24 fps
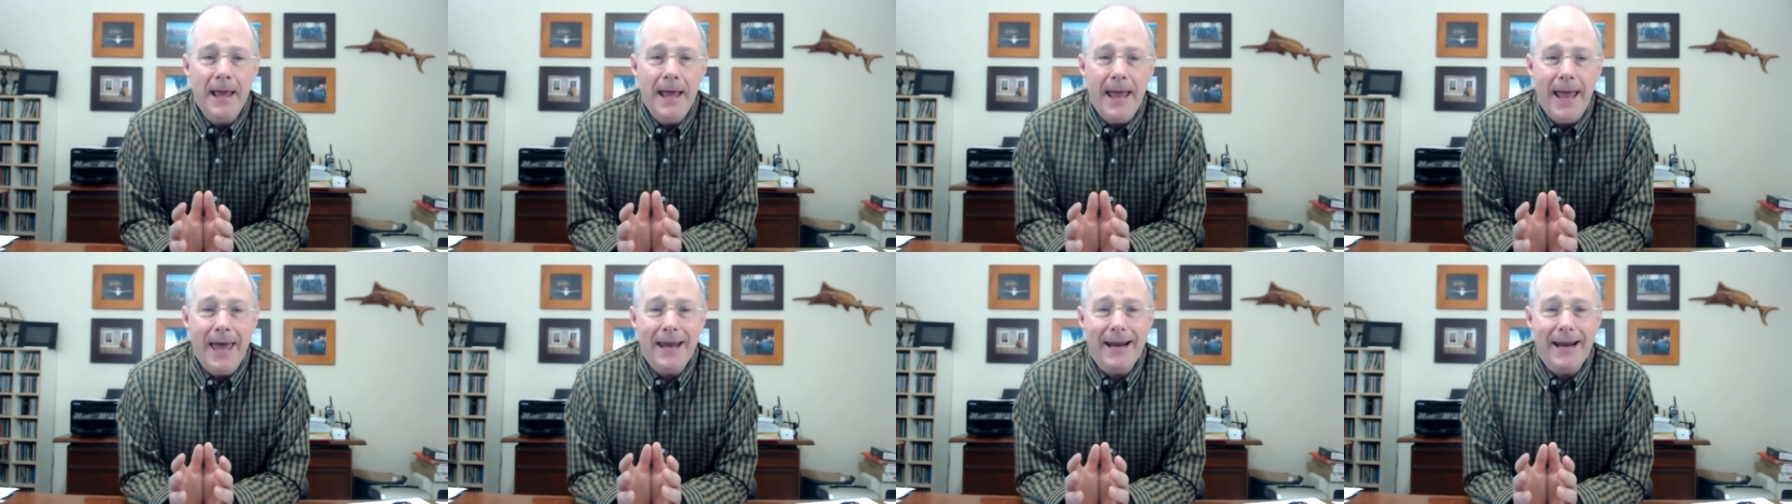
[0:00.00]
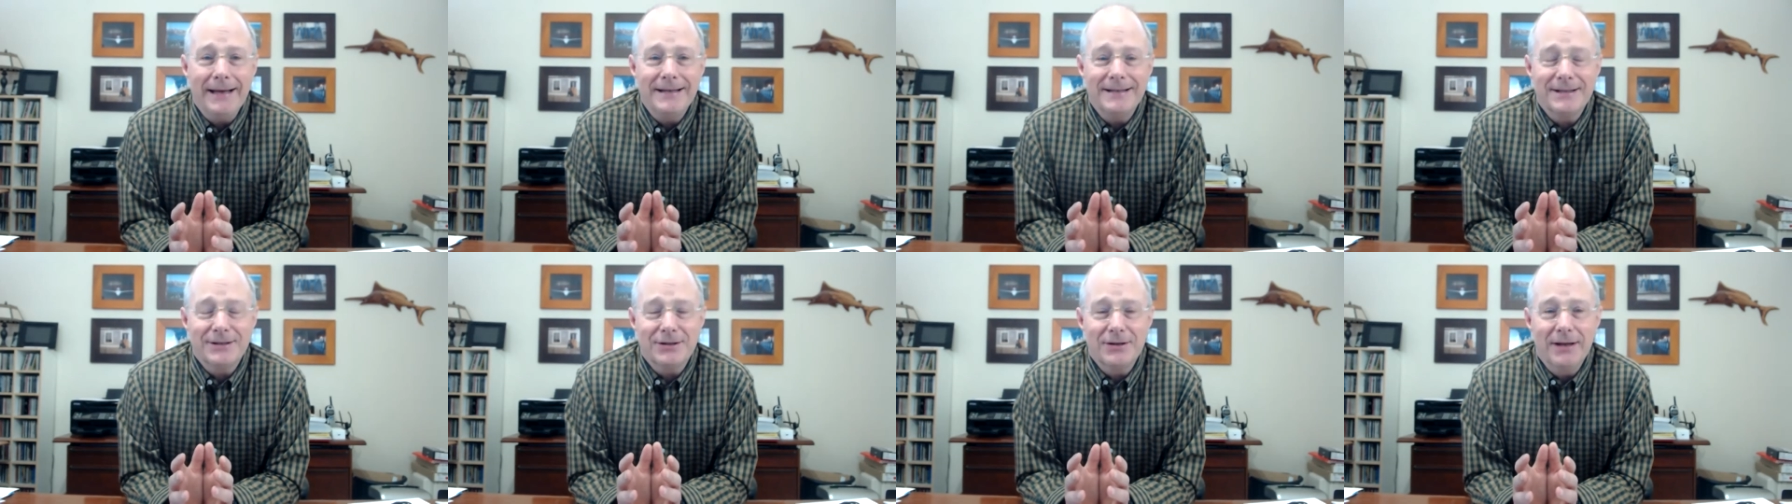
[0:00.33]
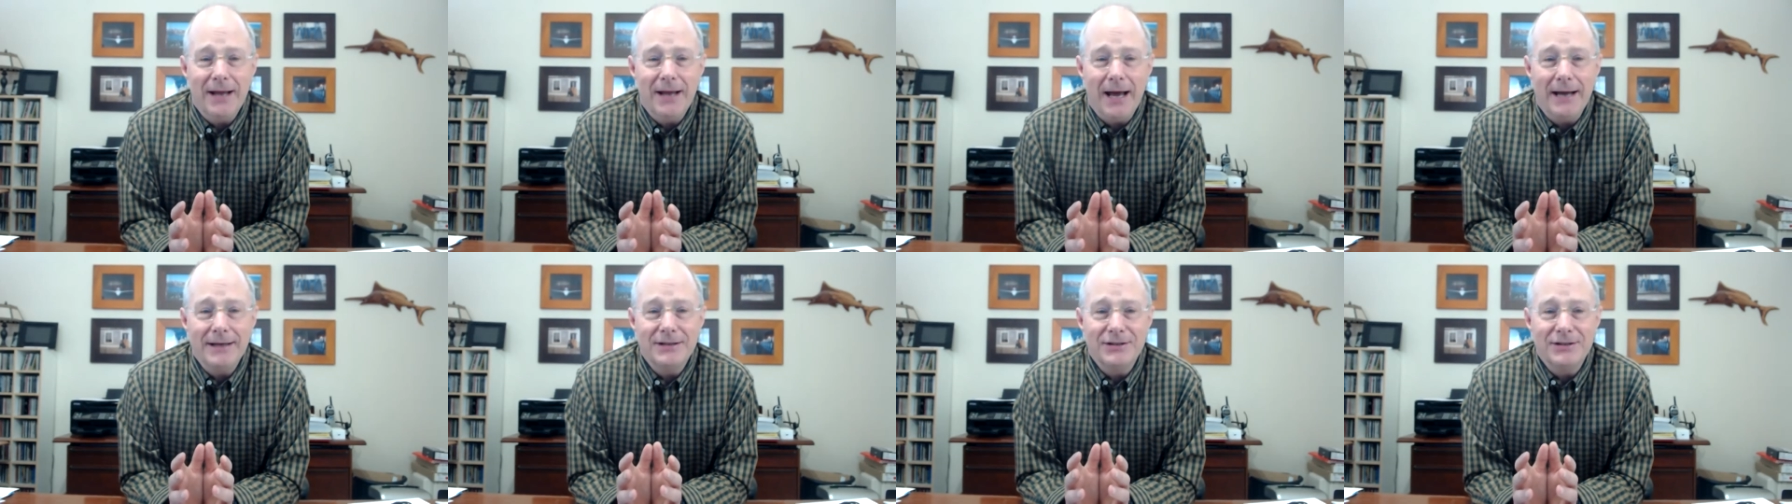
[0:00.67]
and I,
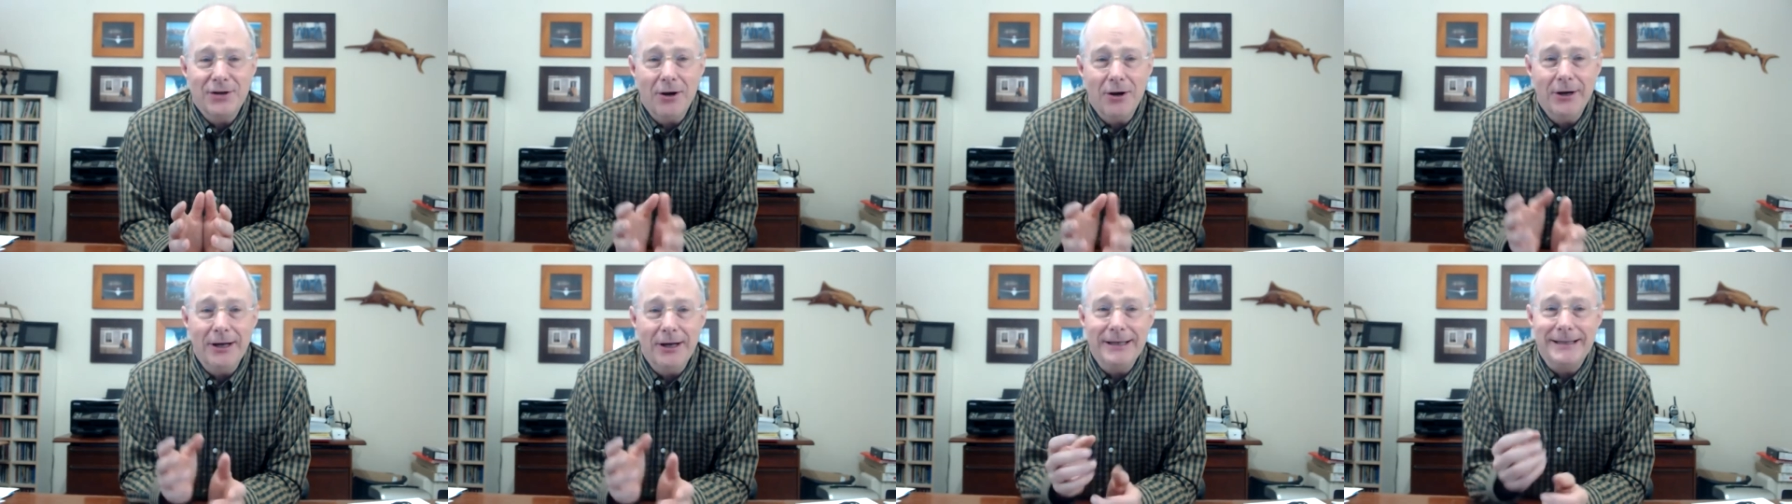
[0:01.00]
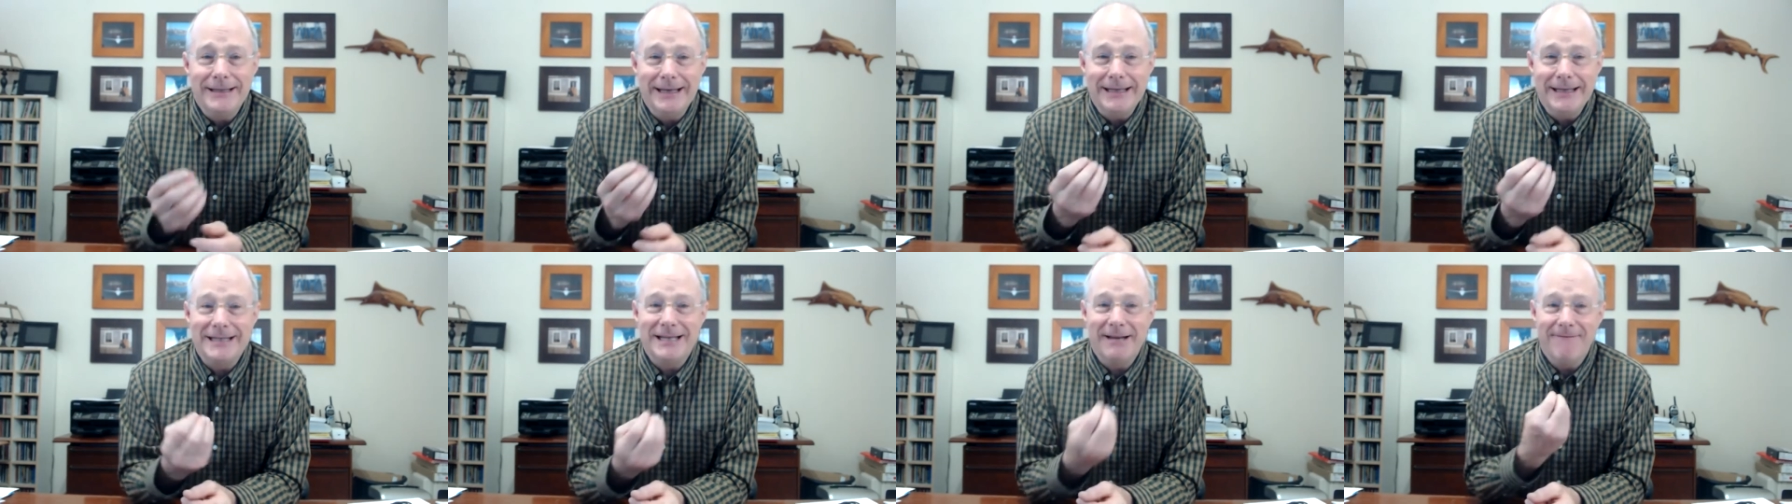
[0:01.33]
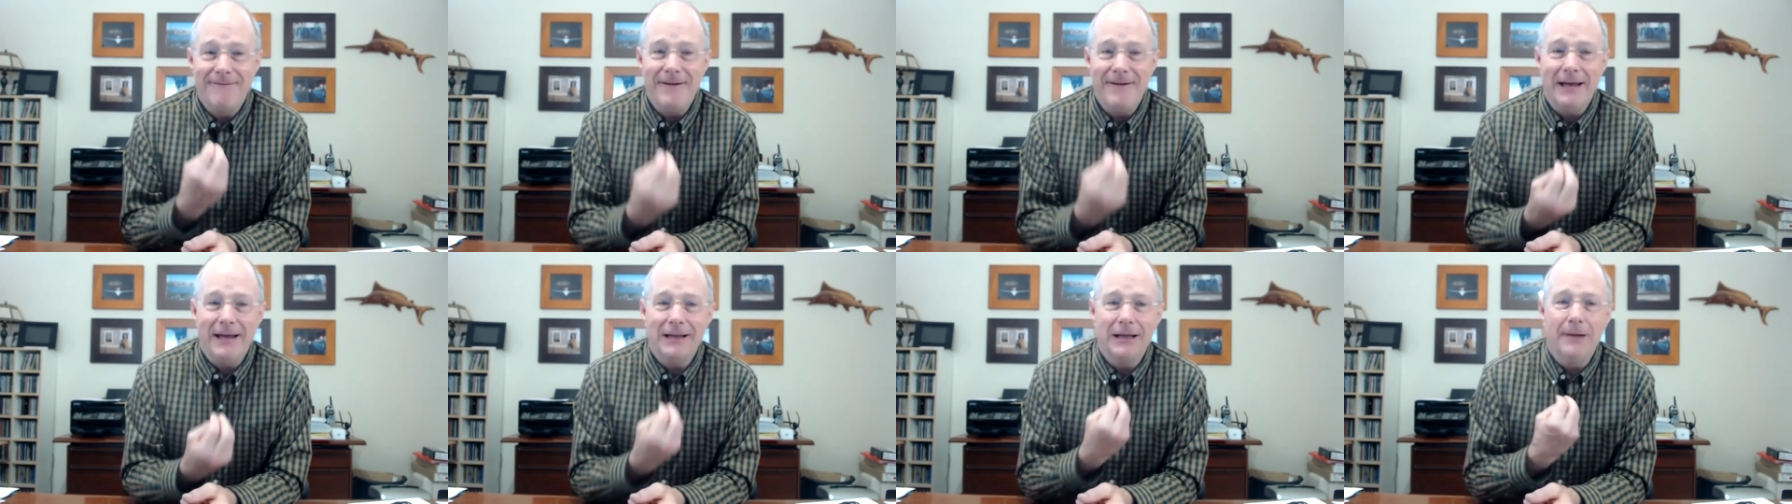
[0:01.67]
I started to
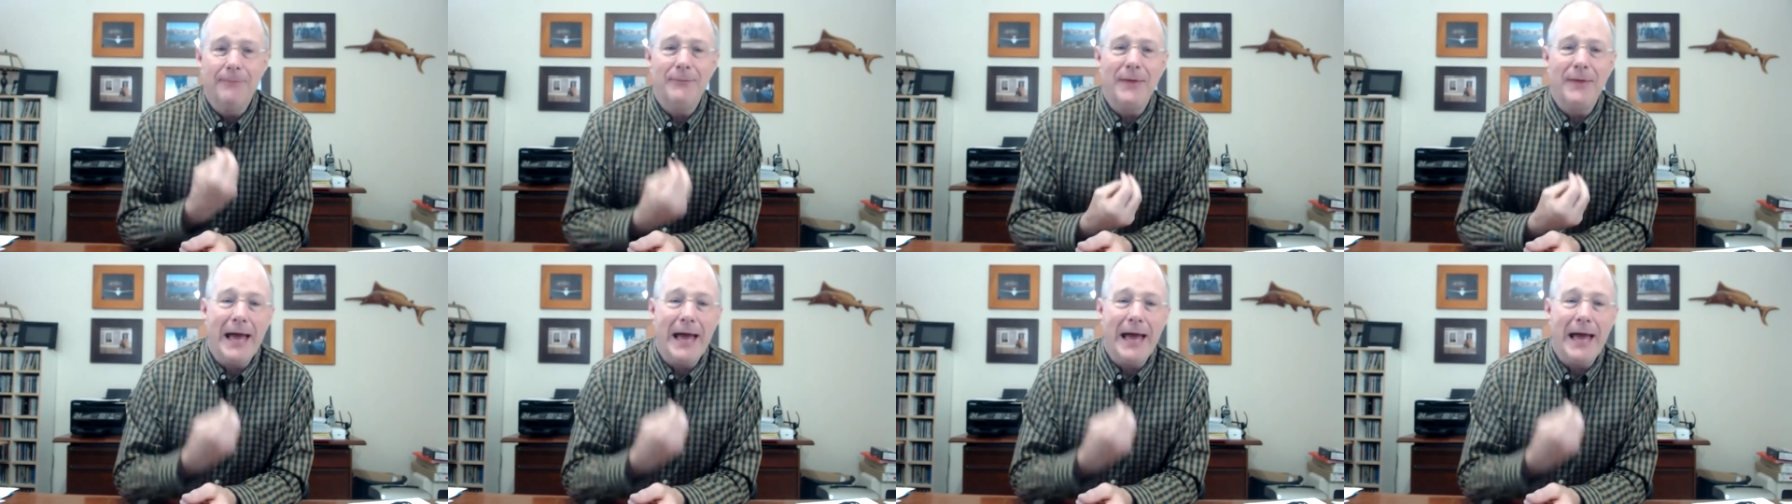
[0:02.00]
develop